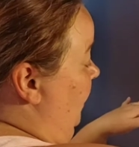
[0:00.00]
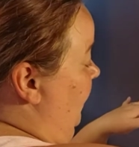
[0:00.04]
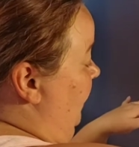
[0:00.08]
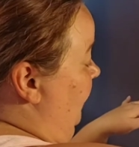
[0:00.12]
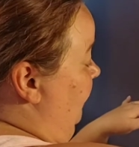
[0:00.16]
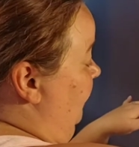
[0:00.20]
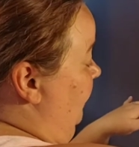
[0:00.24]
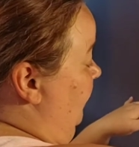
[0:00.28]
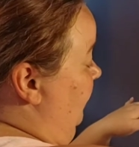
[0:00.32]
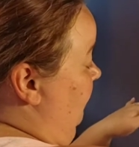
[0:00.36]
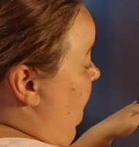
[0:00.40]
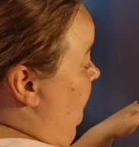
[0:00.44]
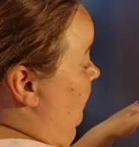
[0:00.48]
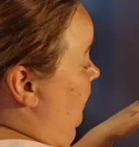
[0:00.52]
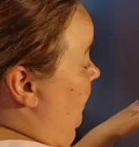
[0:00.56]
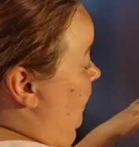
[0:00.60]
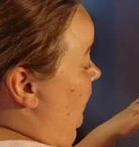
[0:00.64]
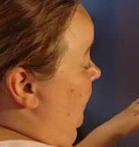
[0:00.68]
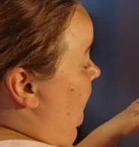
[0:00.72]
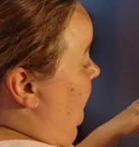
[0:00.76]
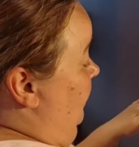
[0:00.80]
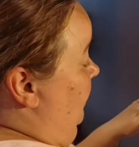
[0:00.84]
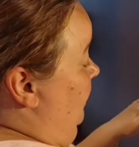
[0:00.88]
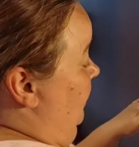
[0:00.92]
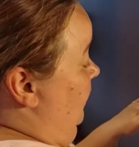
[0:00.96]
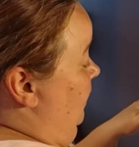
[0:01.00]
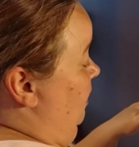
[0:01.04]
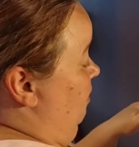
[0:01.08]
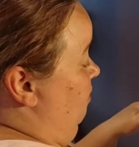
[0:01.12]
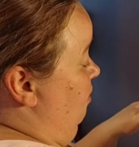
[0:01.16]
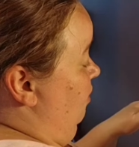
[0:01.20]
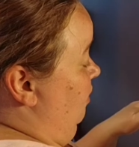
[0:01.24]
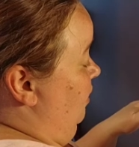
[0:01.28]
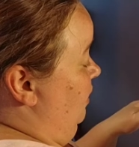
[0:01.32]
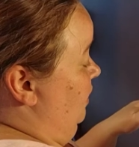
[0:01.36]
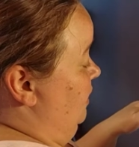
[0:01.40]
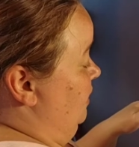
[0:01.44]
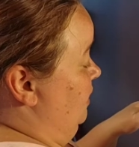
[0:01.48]
And then I didn't
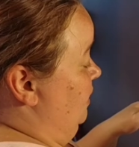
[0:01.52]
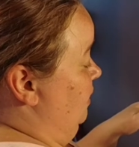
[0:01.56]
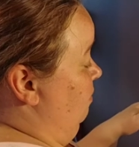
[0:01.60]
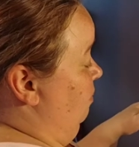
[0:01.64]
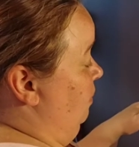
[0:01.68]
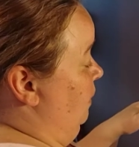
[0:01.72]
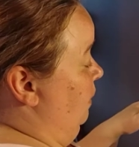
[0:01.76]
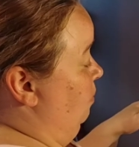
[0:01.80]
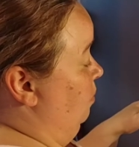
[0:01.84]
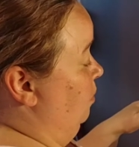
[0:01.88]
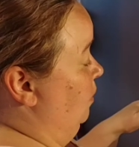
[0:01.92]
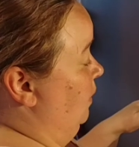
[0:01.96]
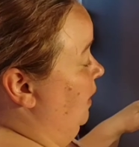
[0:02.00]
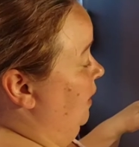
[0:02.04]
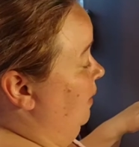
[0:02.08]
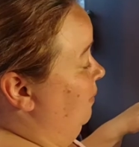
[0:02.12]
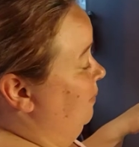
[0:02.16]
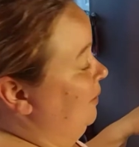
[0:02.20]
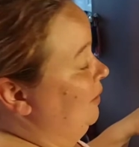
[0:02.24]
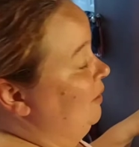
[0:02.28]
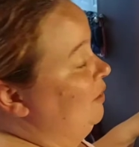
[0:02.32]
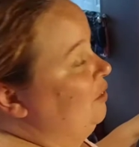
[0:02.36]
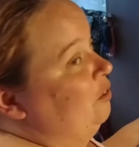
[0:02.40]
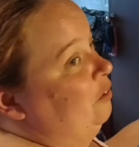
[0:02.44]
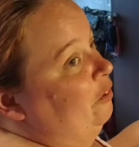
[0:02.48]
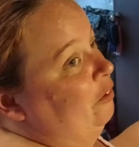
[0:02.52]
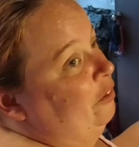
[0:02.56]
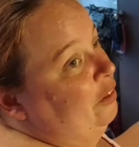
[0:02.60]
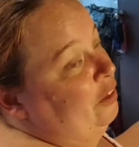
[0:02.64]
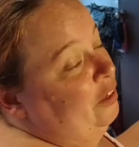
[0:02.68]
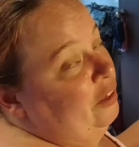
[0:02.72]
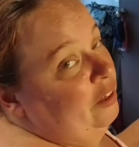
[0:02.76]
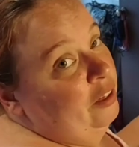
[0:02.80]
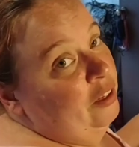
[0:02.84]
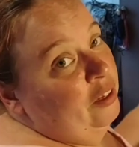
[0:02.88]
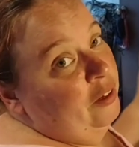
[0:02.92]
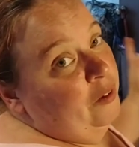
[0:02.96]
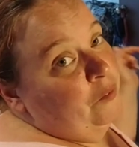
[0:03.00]
hear her because the people came to do
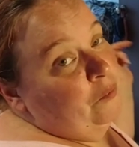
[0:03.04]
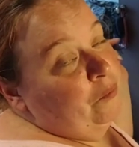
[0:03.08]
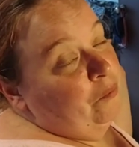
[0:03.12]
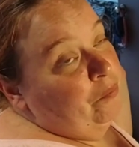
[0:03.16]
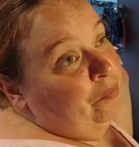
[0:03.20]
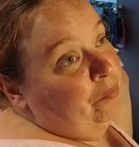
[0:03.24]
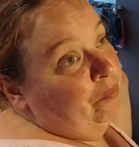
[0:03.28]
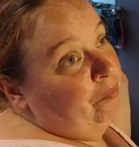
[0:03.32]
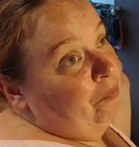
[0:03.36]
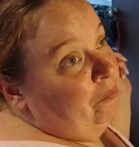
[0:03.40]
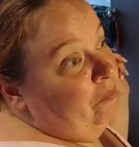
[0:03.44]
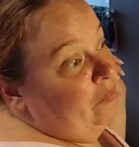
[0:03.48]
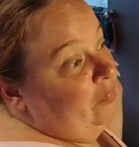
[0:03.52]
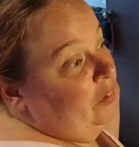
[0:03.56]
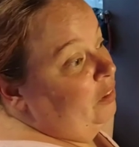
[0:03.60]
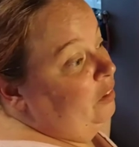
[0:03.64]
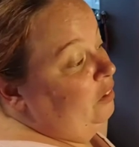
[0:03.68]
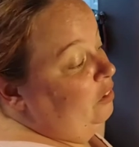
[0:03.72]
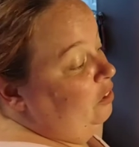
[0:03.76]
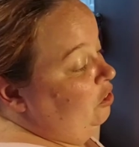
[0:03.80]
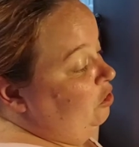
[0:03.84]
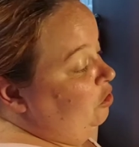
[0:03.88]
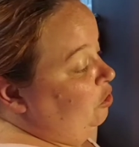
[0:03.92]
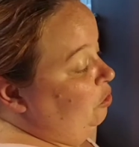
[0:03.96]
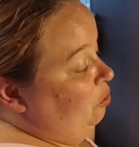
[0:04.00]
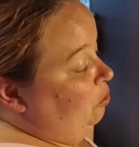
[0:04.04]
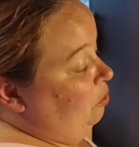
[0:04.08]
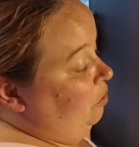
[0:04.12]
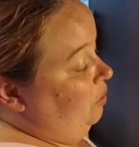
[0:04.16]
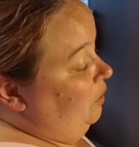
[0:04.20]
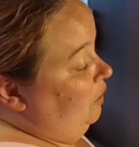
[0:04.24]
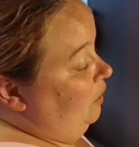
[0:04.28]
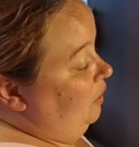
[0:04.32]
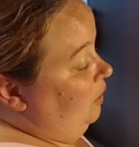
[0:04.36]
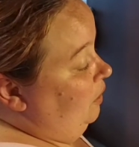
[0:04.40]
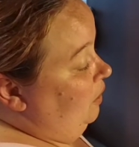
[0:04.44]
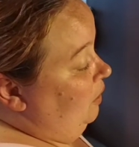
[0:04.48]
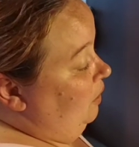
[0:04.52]
the, to do
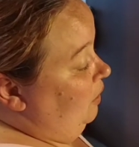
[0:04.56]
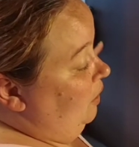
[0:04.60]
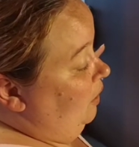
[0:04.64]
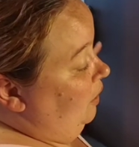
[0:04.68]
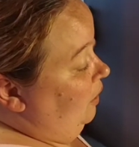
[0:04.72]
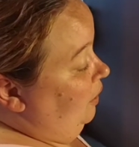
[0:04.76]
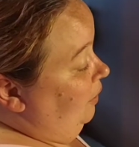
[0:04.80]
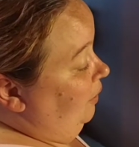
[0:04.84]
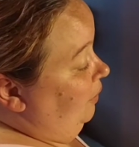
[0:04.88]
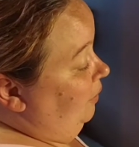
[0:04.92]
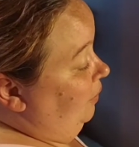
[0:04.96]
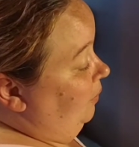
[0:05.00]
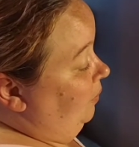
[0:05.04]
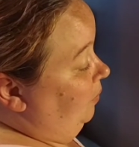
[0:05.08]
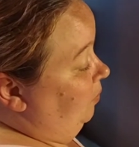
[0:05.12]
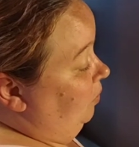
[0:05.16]
the uh,